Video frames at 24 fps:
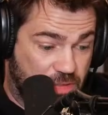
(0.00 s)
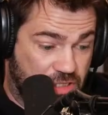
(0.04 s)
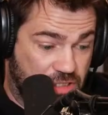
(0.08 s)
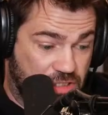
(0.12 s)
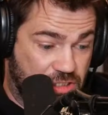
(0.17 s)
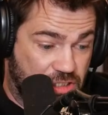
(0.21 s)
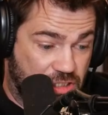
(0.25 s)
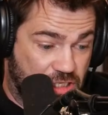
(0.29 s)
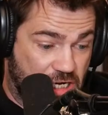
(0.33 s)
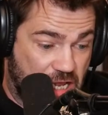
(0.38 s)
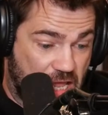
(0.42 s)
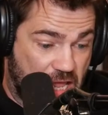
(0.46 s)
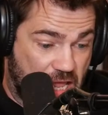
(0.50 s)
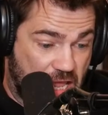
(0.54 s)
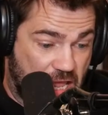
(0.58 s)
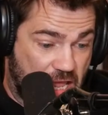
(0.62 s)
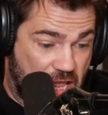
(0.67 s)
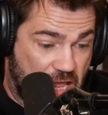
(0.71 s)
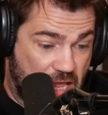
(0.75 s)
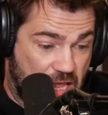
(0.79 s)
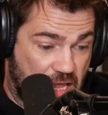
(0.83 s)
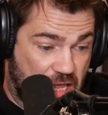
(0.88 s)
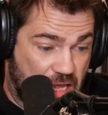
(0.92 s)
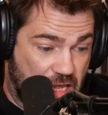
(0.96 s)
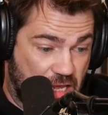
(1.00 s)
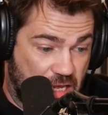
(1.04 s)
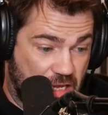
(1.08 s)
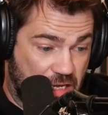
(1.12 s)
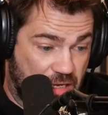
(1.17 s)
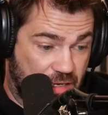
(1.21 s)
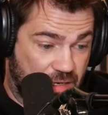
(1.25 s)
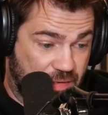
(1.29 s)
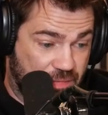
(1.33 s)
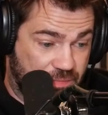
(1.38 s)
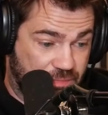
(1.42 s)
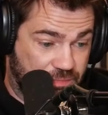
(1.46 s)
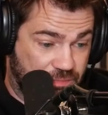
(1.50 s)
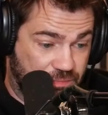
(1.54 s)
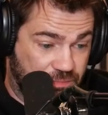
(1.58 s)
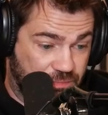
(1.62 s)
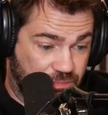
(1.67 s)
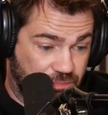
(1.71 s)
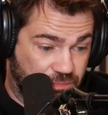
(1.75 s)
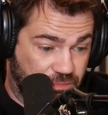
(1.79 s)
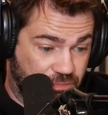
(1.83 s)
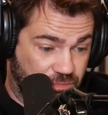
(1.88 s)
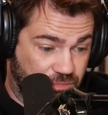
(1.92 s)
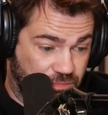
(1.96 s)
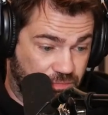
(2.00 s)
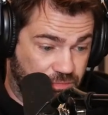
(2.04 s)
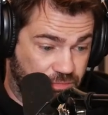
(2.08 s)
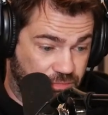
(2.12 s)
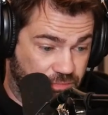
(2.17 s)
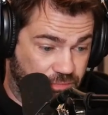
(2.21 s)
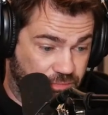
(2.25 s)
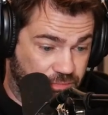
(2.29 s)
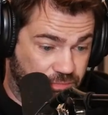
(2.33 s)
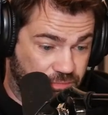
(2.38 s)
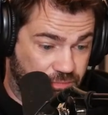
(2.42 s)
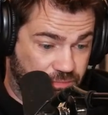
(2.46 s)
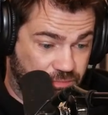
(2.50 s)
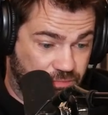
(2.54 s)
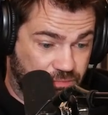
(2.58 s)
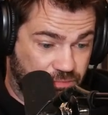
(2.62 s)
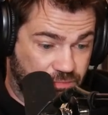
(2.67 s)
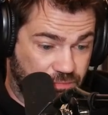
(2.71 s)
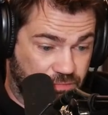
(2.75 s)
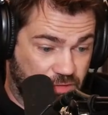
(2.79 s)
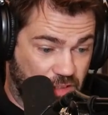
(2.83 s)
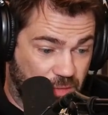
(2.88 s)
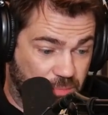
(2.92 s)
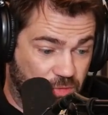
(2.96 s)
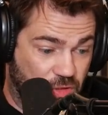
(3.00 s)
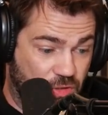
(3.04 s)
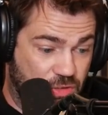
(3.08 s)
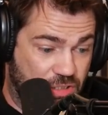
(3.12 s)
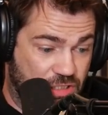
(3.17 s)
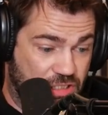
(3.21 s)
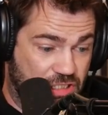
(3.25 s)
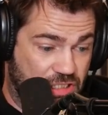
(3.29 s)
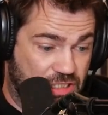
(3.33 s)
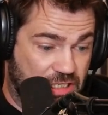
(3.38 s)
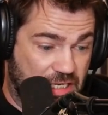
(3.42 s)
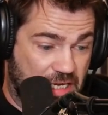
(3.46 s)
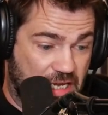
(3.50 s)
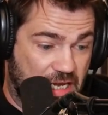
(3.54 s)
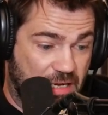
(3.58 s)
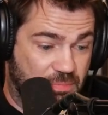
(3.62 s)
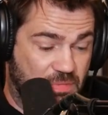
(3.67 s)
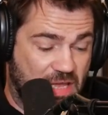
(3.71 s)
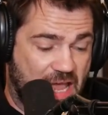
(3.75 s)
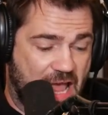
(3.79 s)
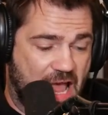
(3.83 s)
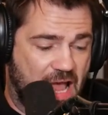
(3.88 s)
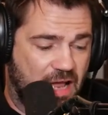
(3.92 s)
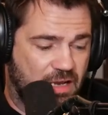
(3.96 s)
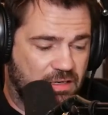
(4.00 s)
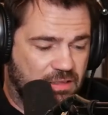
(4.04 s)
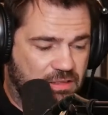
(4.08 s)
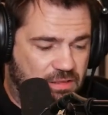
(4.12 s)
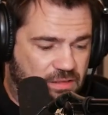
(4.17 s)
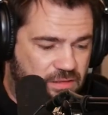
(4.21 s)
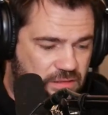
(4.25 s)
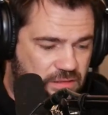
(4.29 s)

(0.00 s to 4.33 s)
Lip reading: and Janae. I'm losing steam. Yeah.